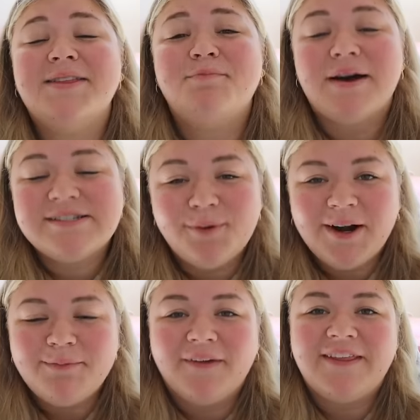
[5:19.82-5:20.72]
And the best
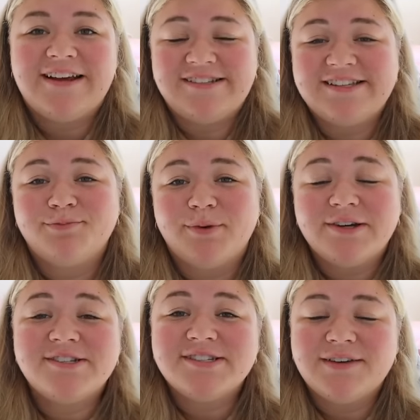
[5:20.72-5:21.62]
part about this is
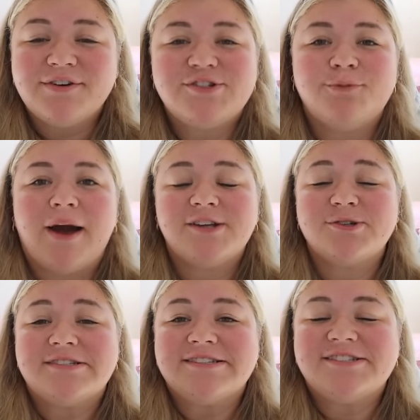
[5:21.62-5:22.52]
Birch delivers your
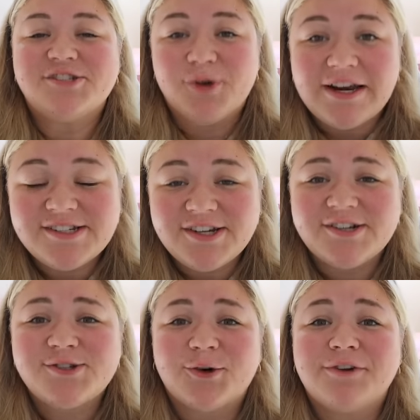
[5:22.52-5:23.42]
mattress straight to
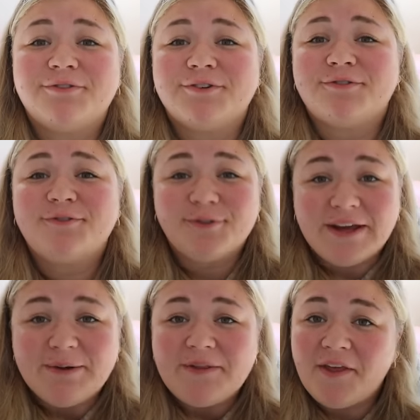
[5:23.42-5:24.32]
your door for
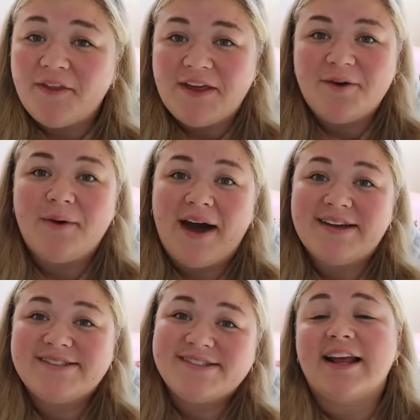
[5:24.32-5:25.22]
free within the
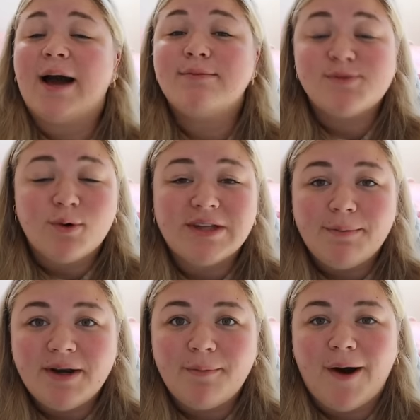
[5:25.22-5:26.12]
US. It comes rolled
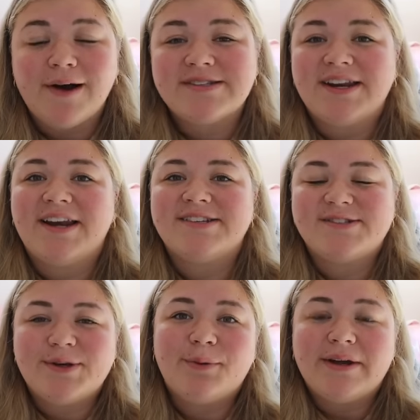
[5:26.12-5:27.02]
up in a box and it is
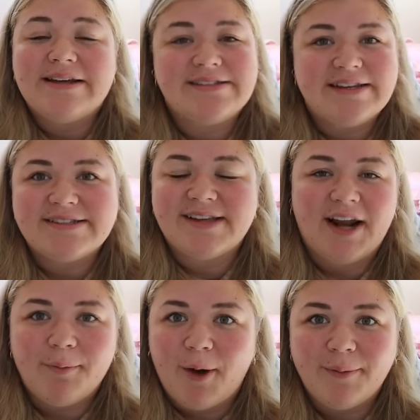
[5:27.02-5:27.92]
super easy to set
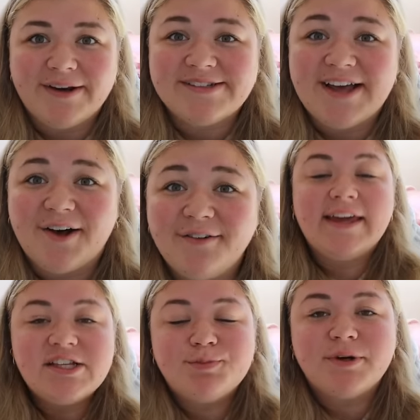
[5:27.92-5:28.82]
up all by yourself.
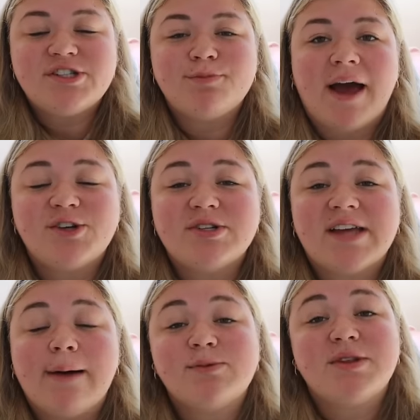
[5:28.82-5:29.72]
Each Birch mattress
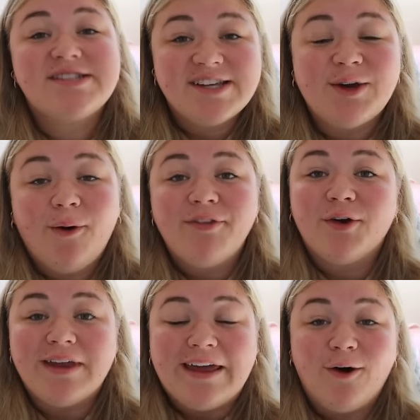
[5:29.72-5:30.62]
comes with two of
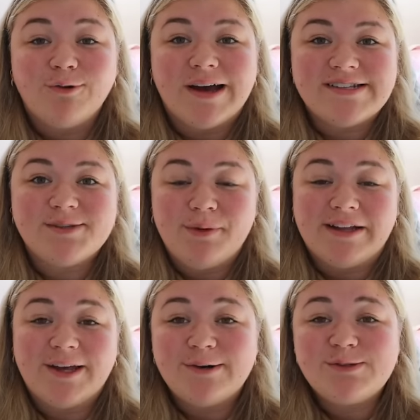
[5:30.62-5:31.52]
their Eagle Rest
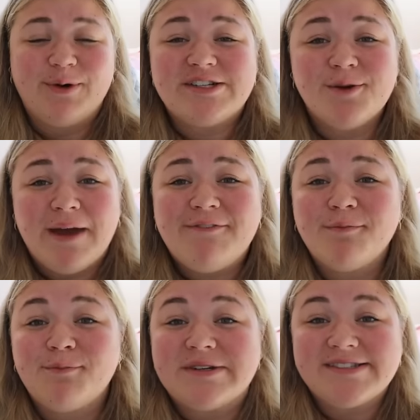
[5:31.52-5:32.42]
pillows, which are made
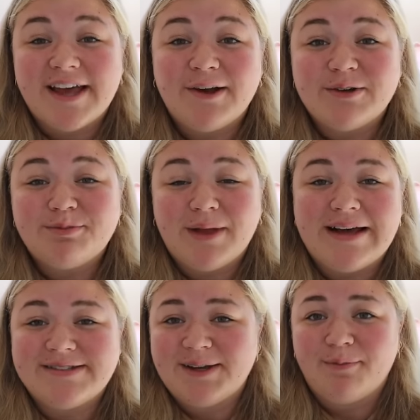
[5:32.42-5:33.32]
from recycled
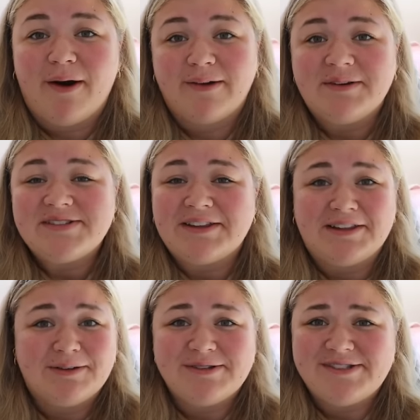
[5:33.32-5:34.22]
plastic bottles. I
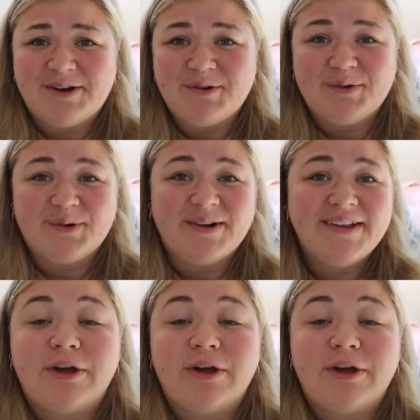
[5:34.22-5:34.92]
thought that was so cool.